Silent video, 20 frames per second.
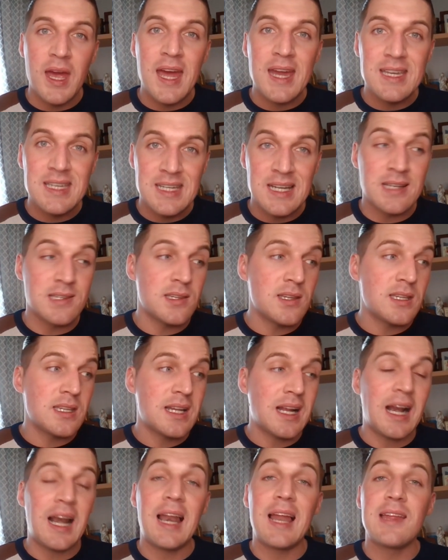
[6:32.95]
It doesn't
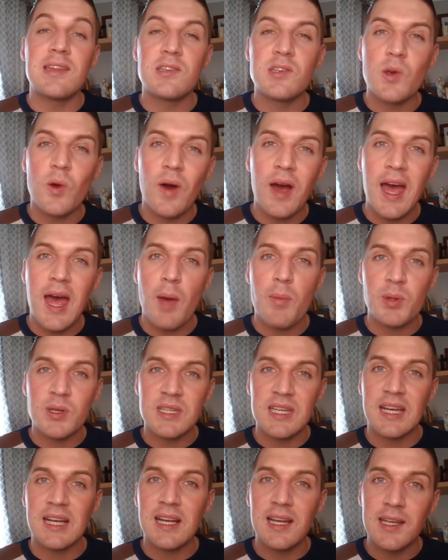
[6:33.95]
cleanse your hair
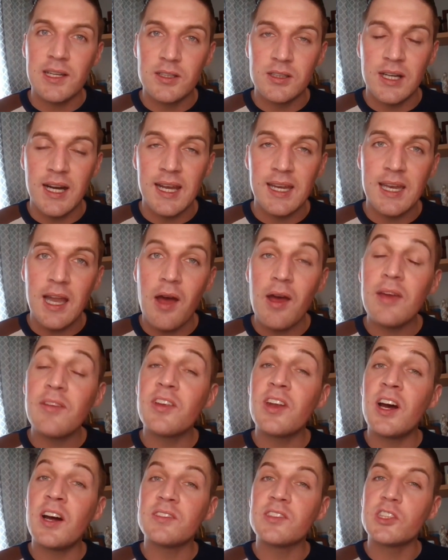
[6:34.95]
particularly great. Now,
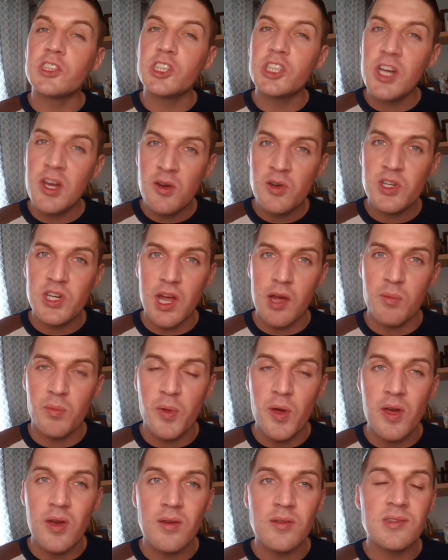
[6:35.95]
even after two
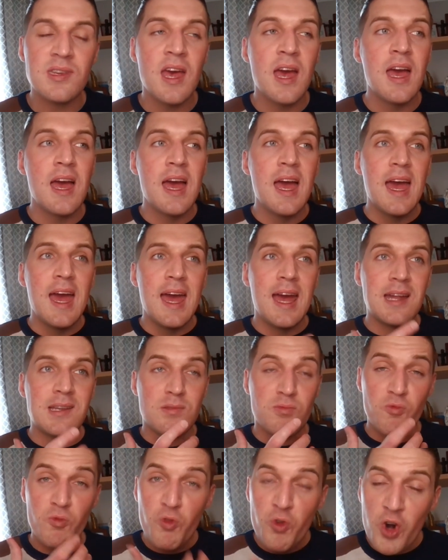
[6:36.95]
shampoos,
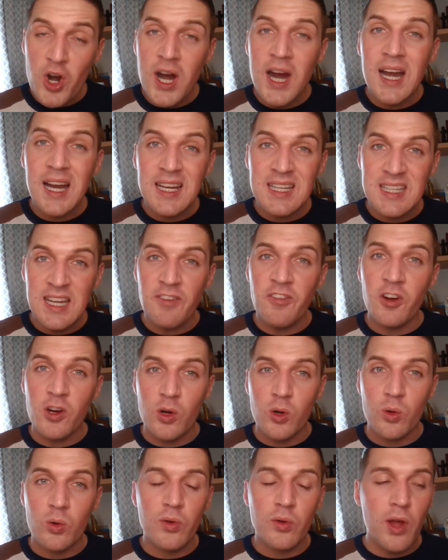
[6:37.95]
it's really
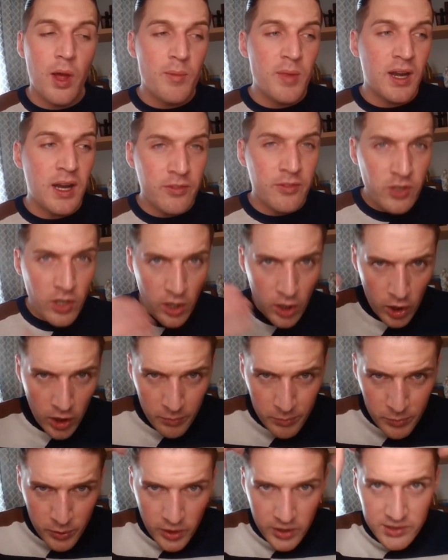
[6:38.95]
difficult. I mean, I've got a lot
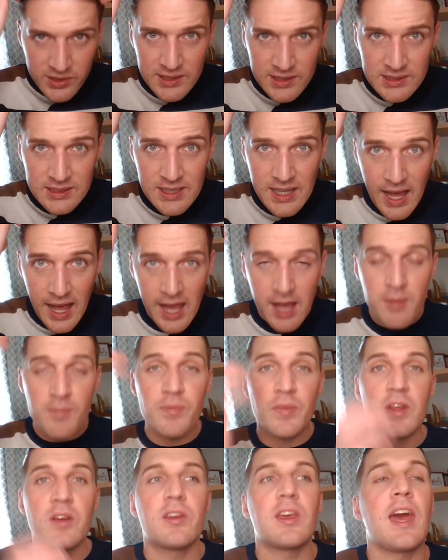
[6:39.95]
of product in today.
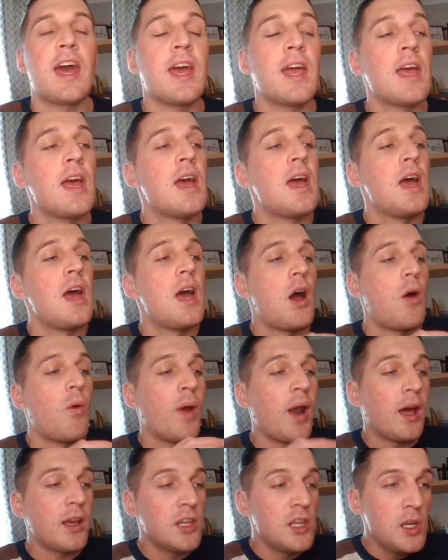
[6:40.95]
Okay,
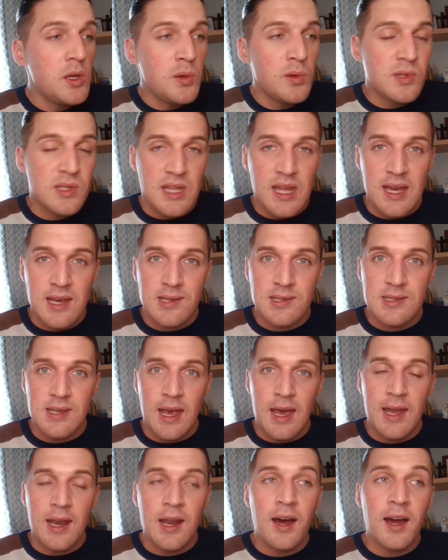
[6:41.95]
when I used this,
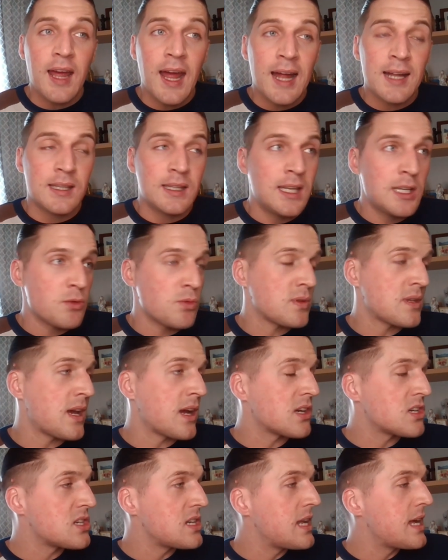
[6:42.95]
and I had this was
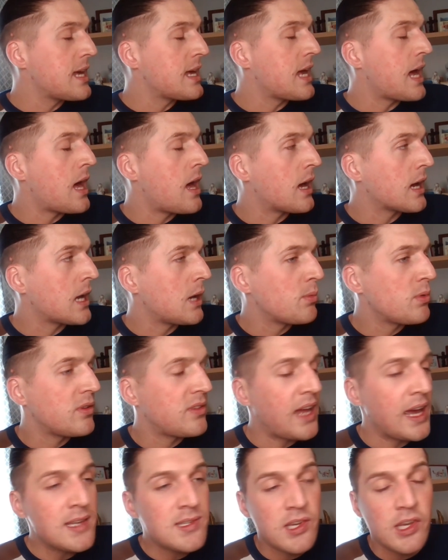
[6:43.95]
actually uh, a couple
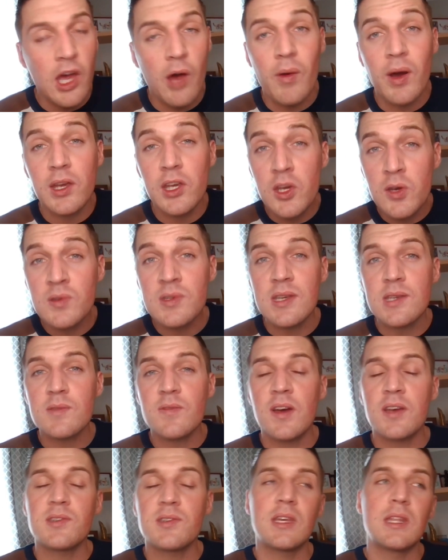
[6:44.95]
of days ago. I used this
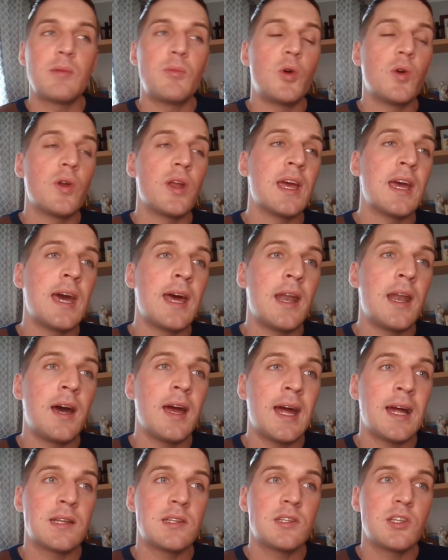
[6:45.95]
first thing in the morning, and I
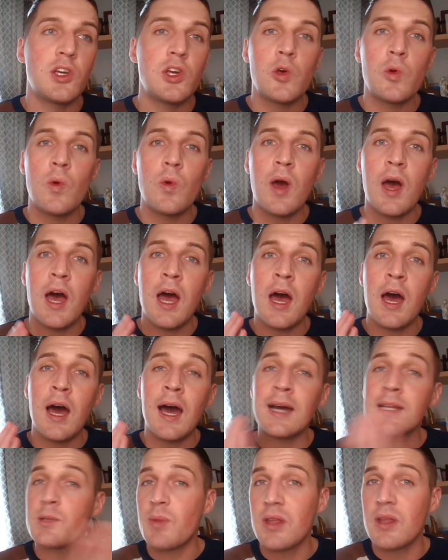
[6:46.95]
had to uh, I
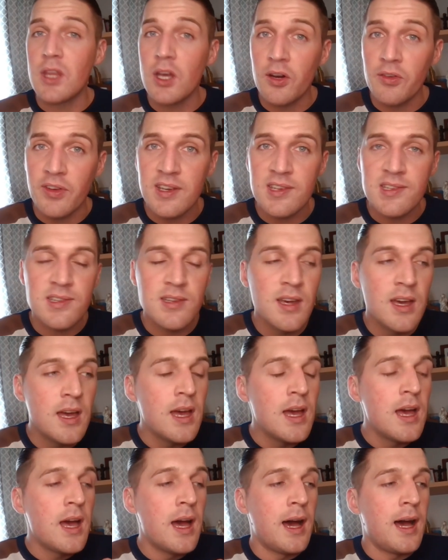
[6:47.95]
had to be at the office,
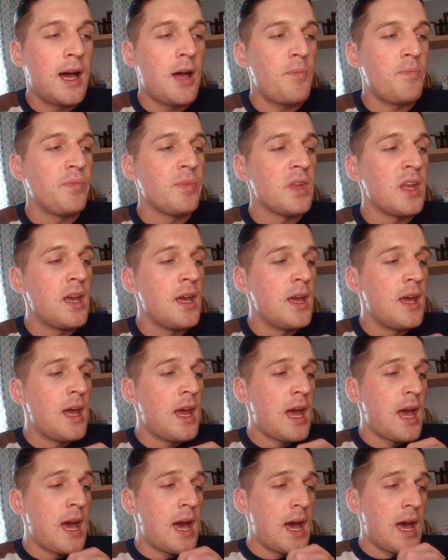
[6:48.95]
um,
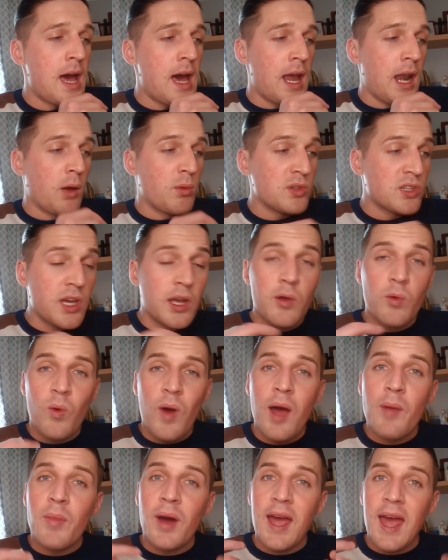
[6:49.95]
and I was going to
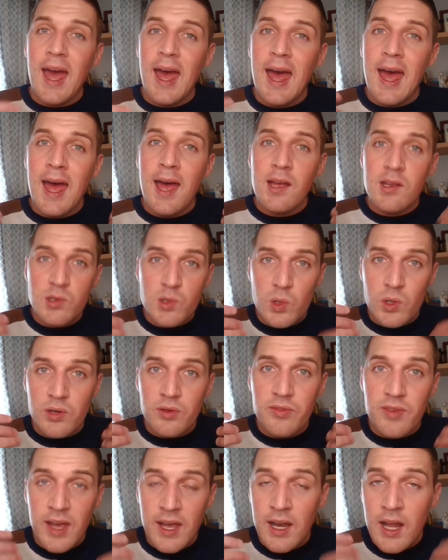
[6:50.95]
wear my hair sort
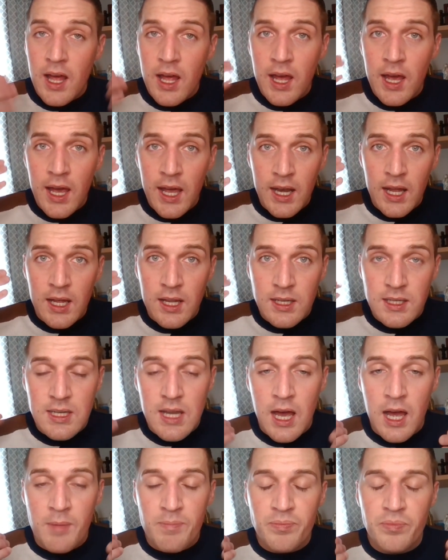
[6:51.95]
of in a in a
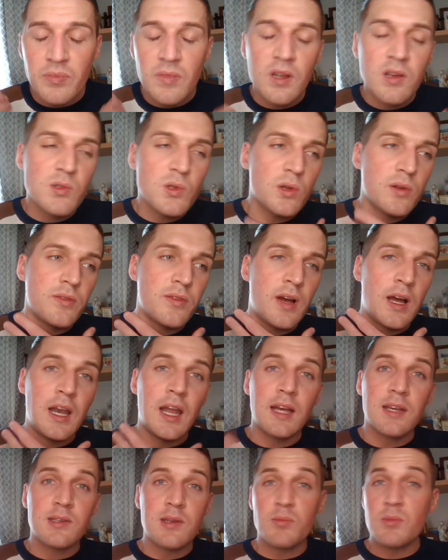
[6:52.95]
um, sort of I
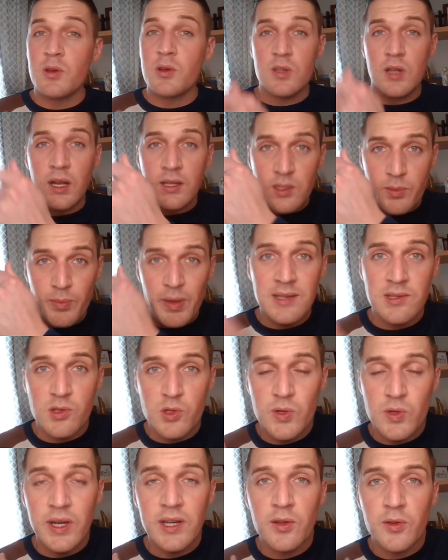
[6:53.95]
like sometimes I like to pass a
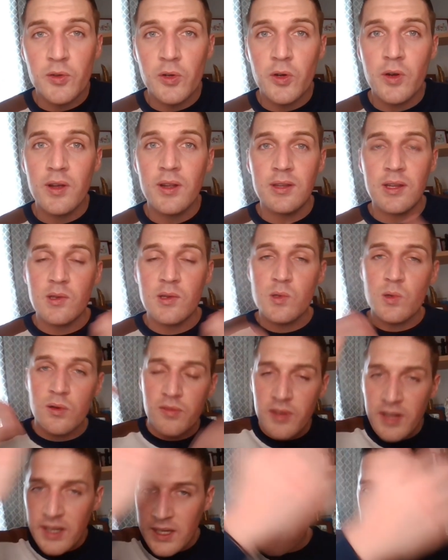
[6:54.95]
straightener through it and then sort
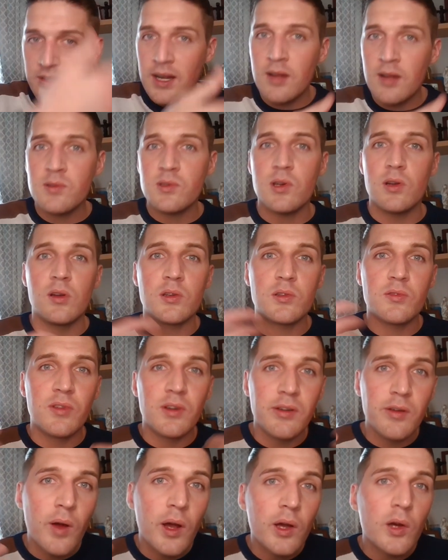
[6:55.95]
of flick it around so it looks
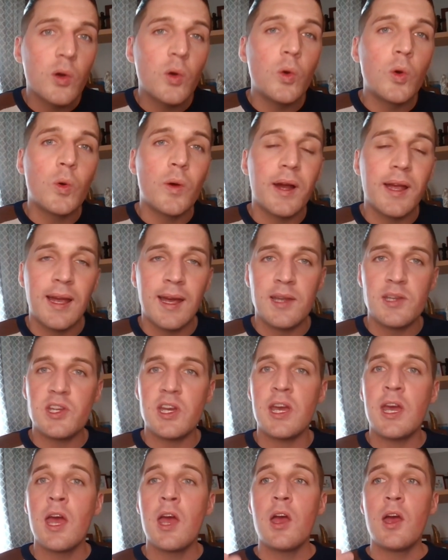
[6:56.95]
really quite cool, quite
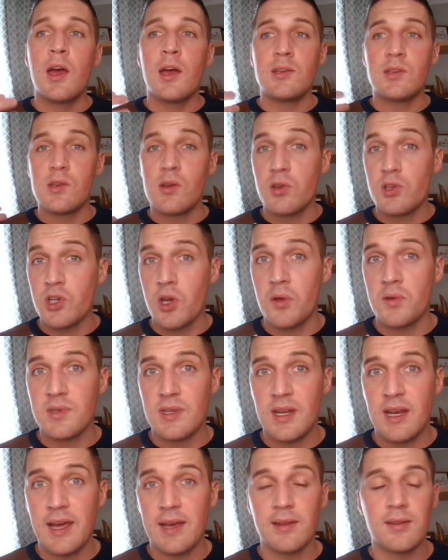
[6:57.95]
edgy, and so it shows
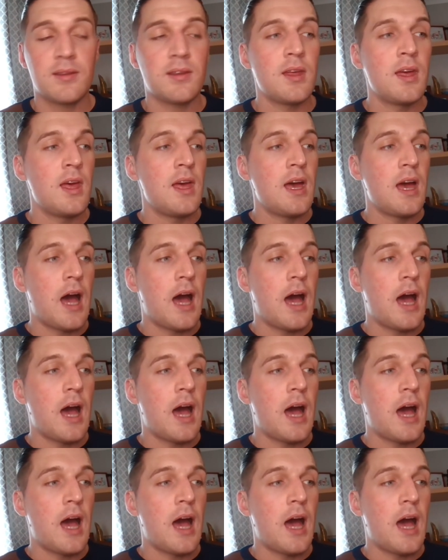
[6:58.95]
the length.